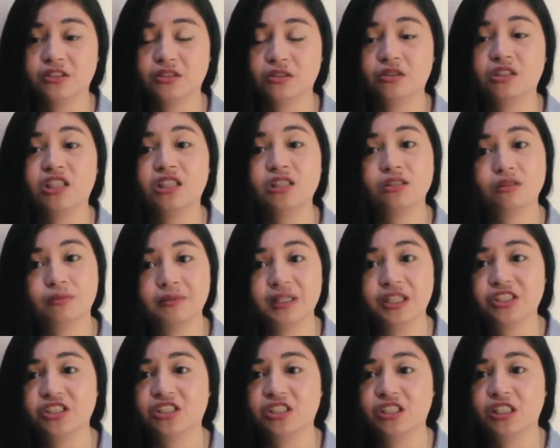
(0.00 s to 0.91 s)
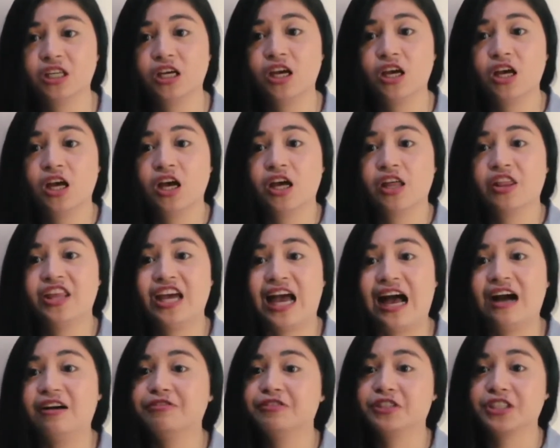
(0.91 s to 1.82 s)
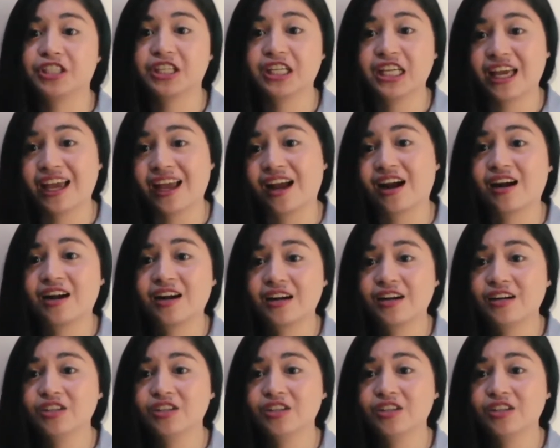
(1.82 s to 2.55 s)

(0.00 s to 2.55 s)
So not to mention the aftercare.